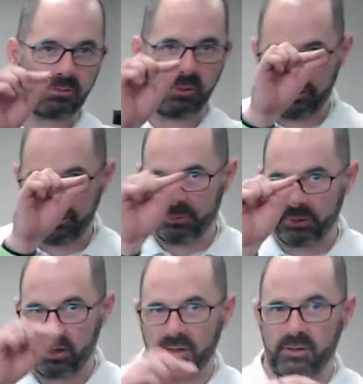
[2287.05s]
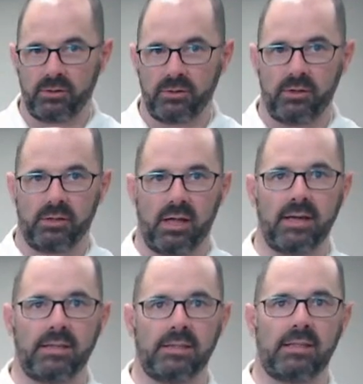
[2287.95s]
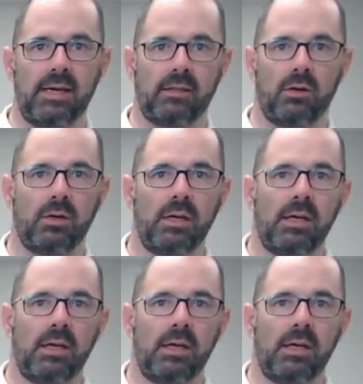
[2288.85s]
why we've put on the line in yellow.